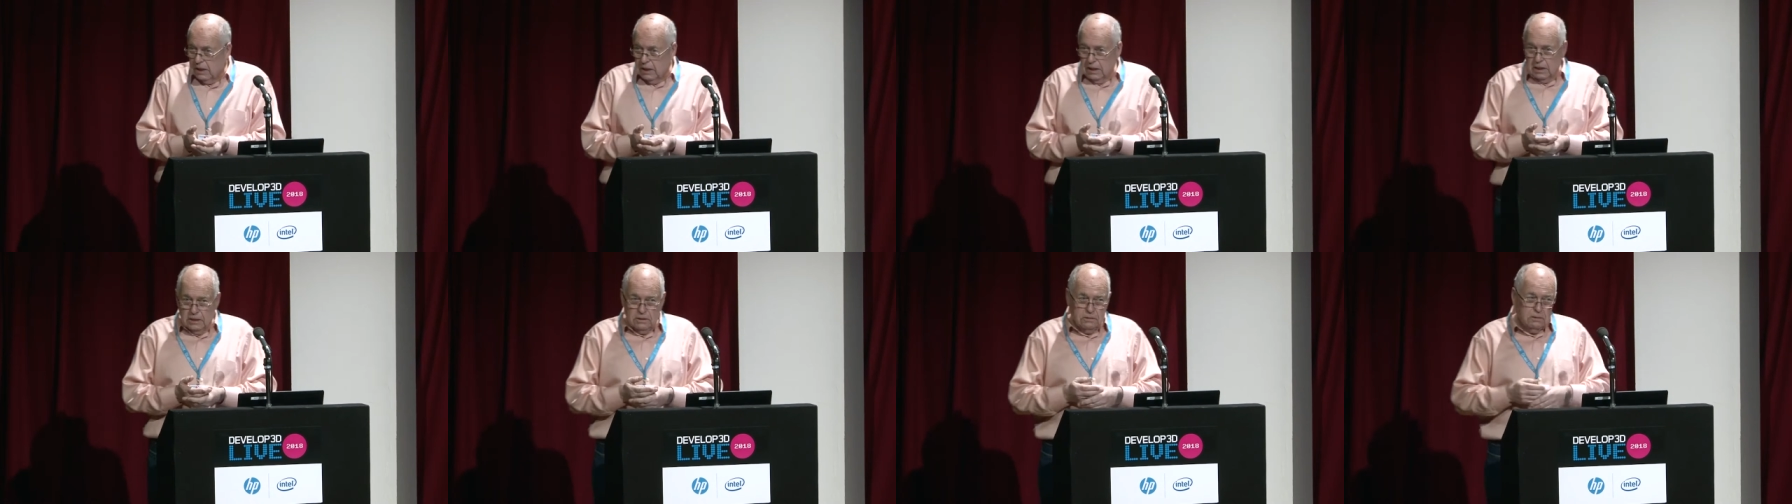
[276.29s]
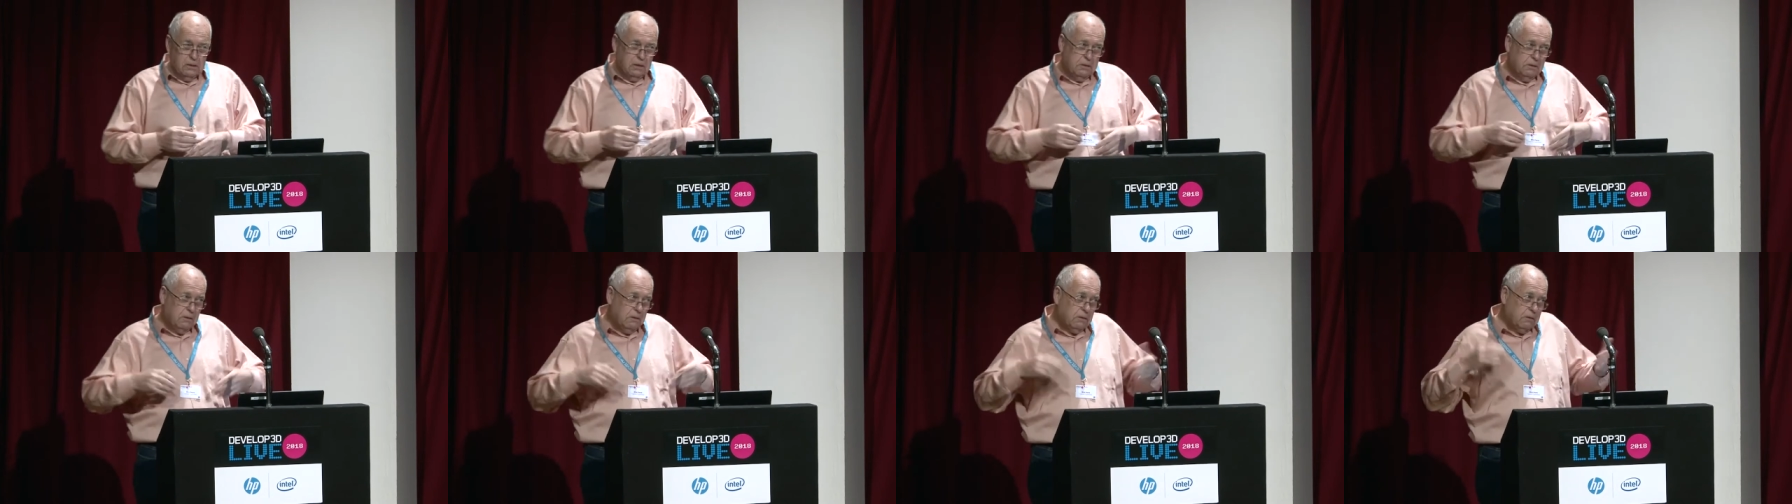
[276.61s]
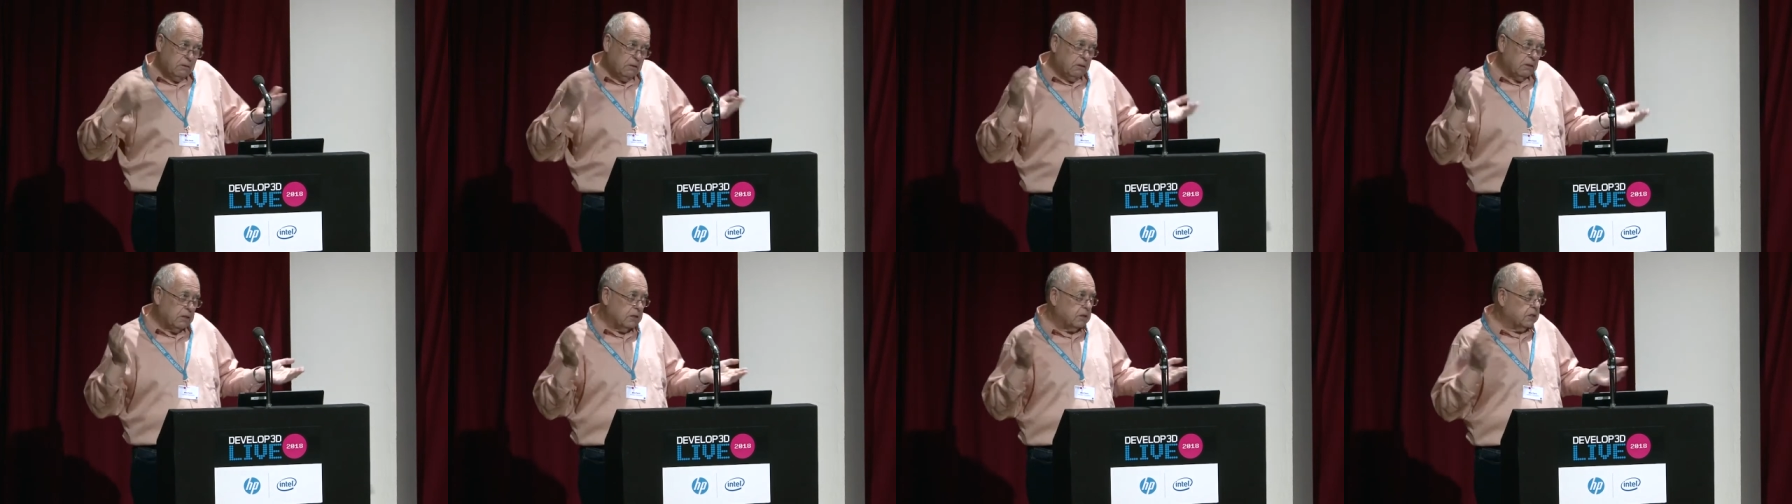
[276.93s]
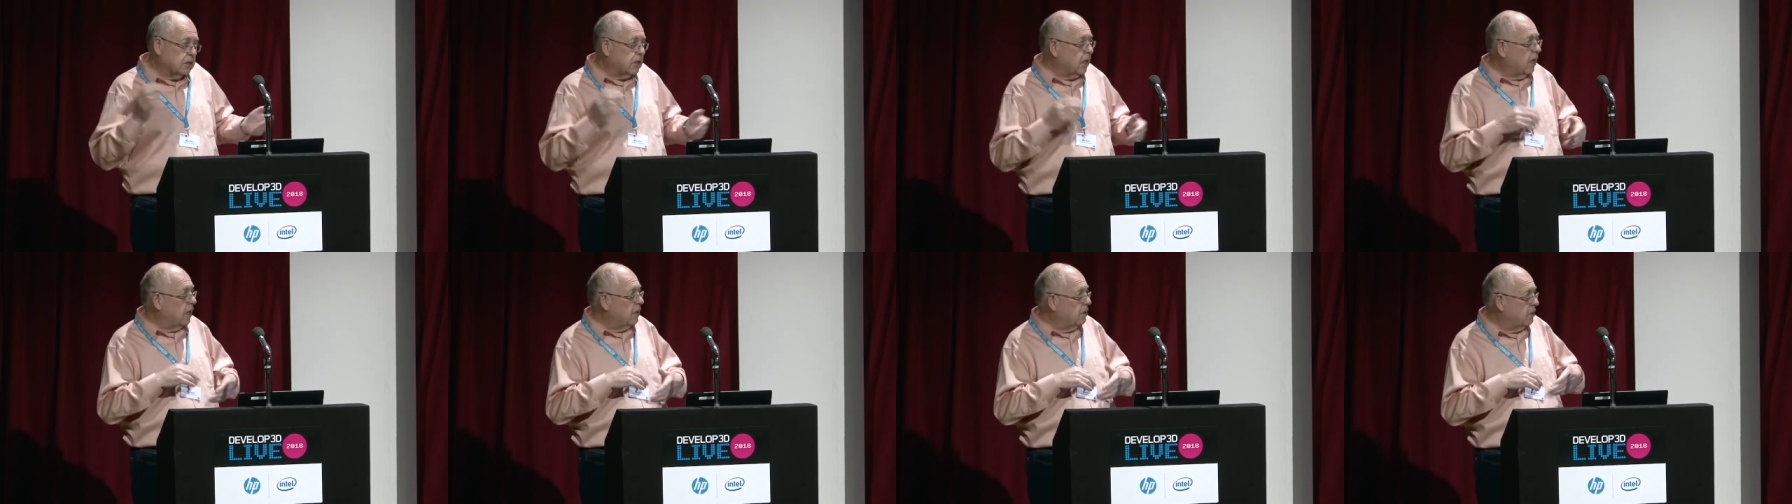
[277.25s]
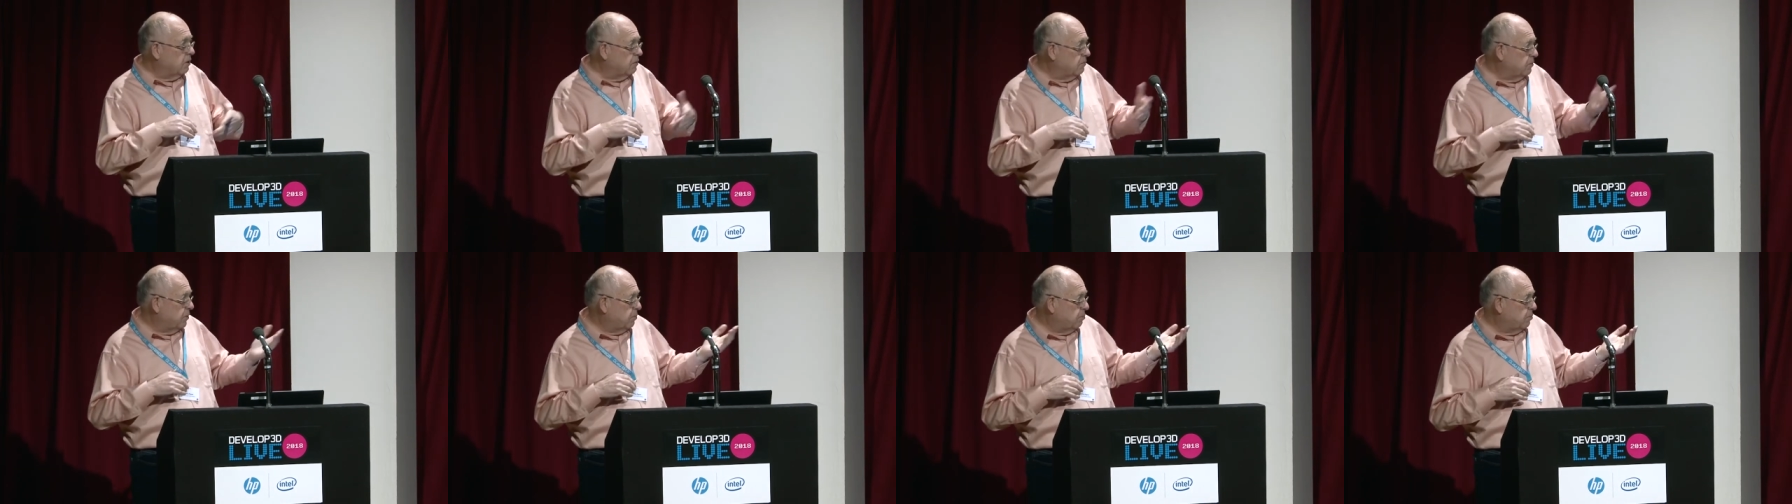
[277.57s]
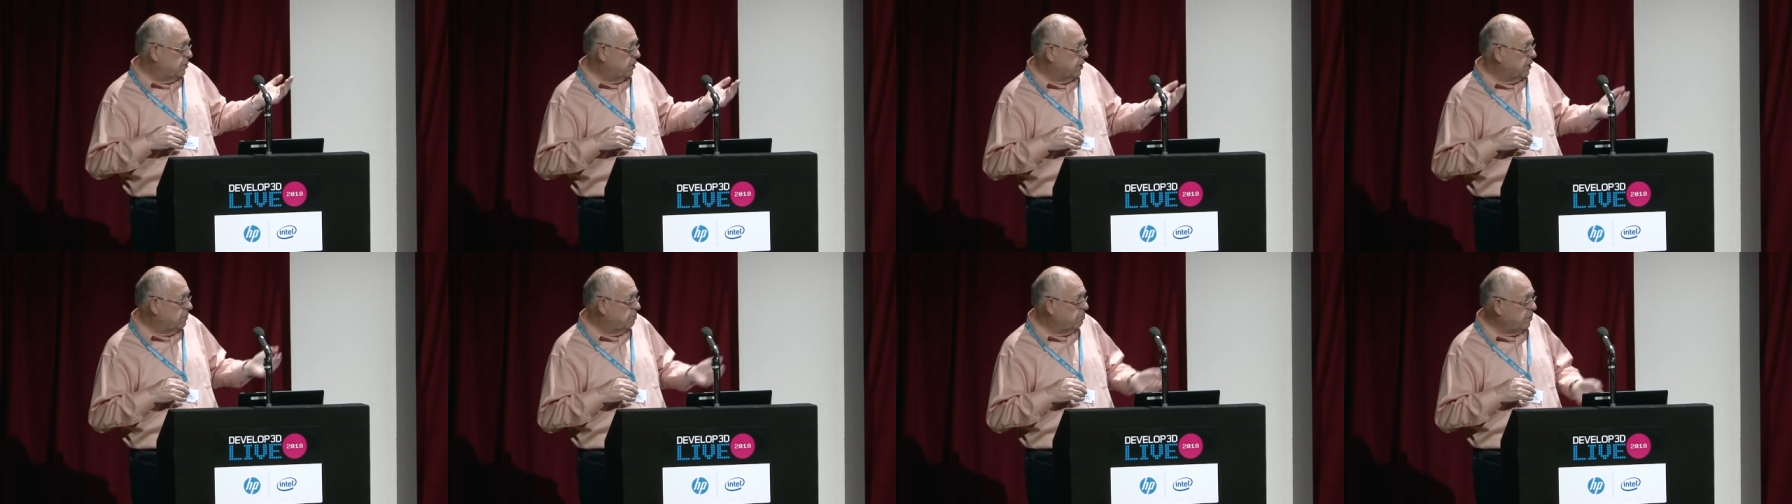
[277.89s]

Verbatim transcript: and they're not going to sign off a pretty